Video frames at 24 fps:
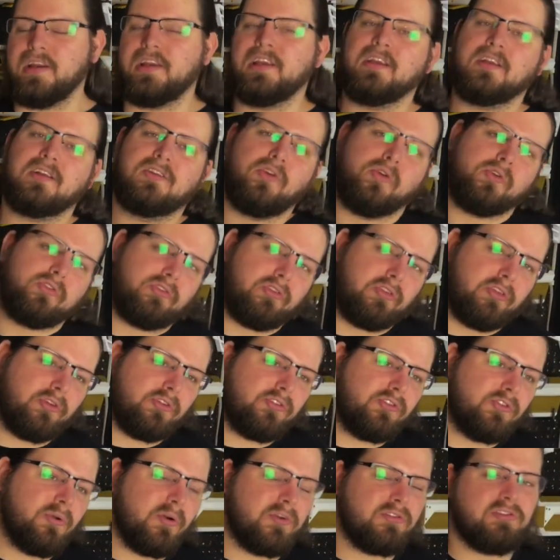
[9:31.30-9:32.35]
it closer to
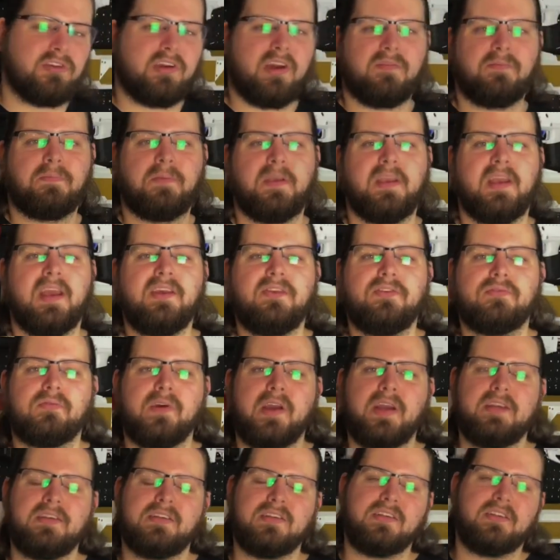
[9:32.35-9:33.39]
those 200 FPS
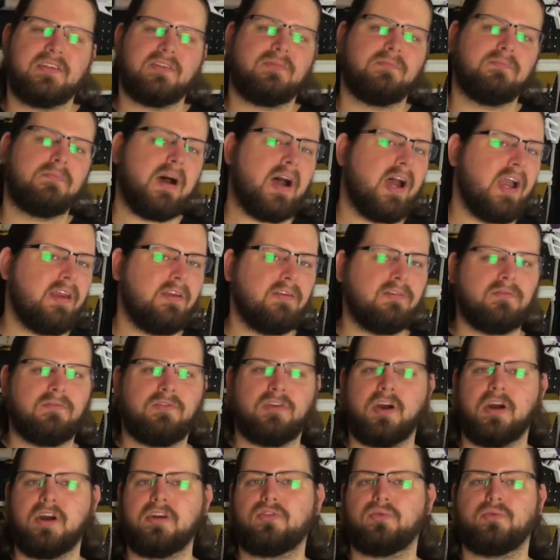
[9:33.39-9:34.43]
ranges, my
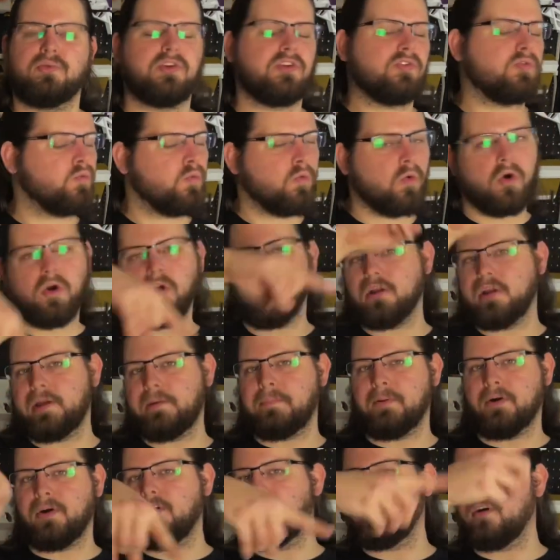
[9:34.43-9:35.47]
darts were just
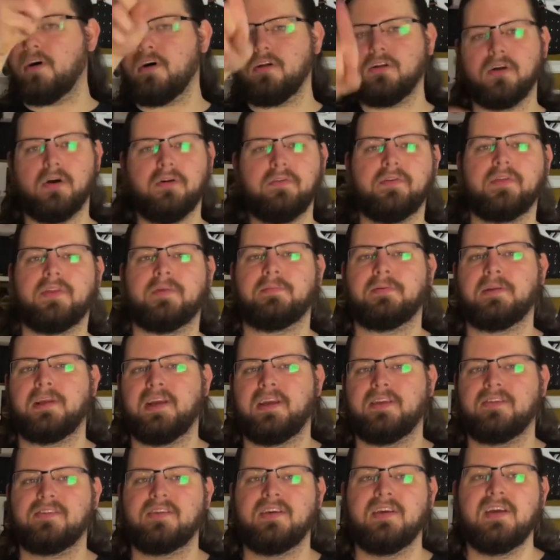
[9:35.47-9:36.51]
whirly-bird all over the
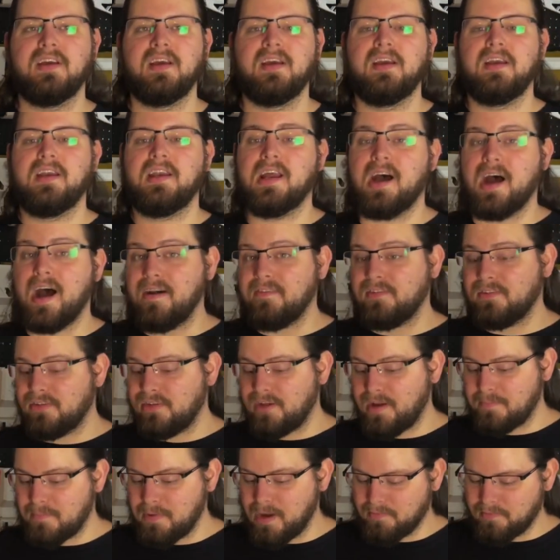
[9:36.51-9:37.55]
place. Now,
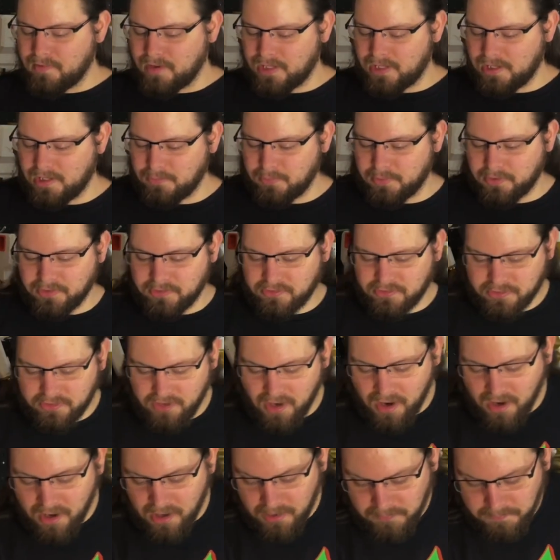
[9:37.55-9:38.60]
obviously, I'm not running it with a
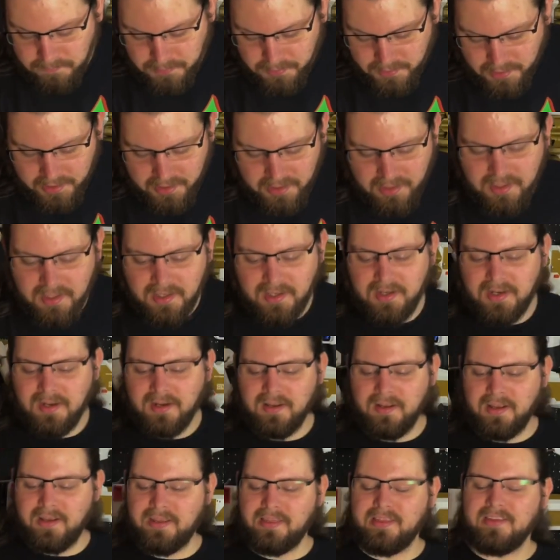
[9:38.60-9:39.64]
SCAR, but
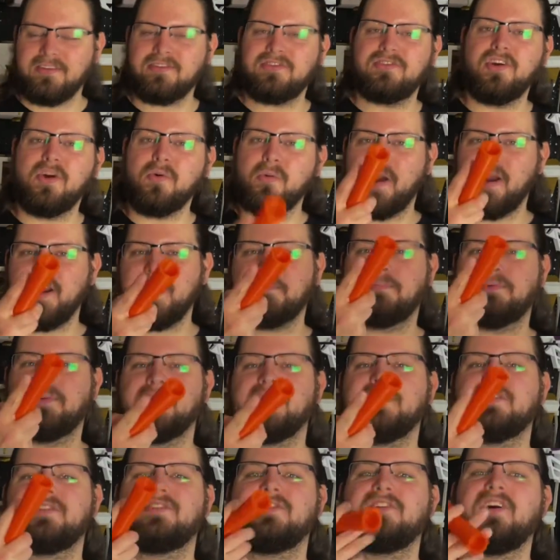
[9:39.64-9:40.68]
there's no way to
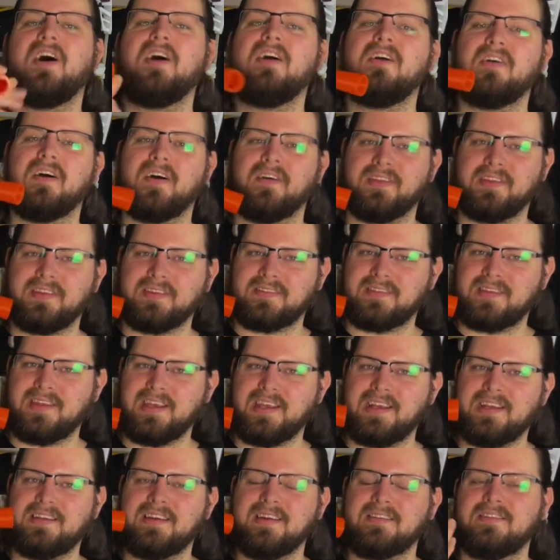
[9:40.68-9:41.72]
put a SCAR on this
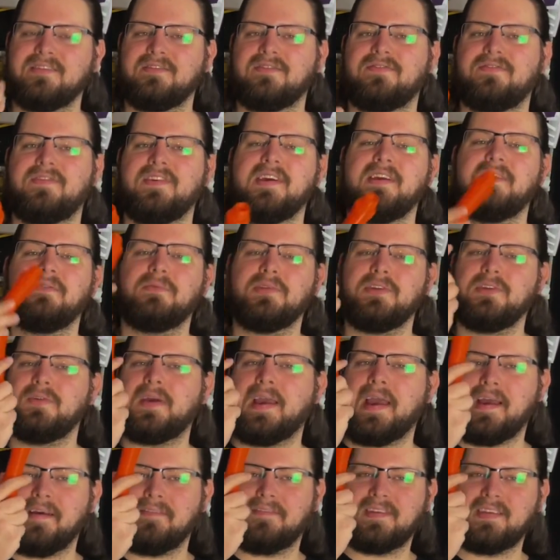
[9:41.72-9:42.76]
thing. It doesn't fit when you
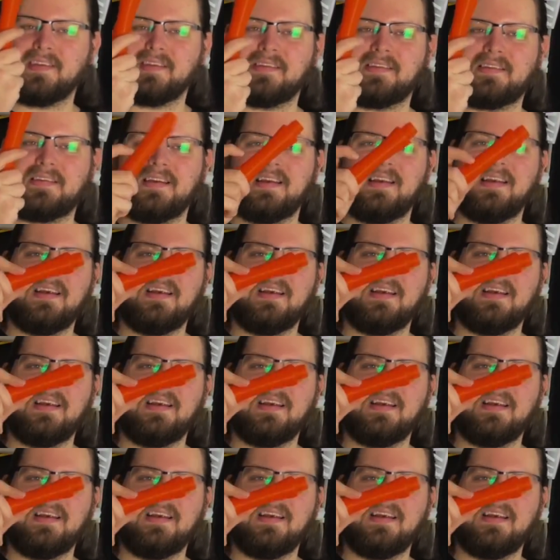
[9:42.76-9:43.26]
have this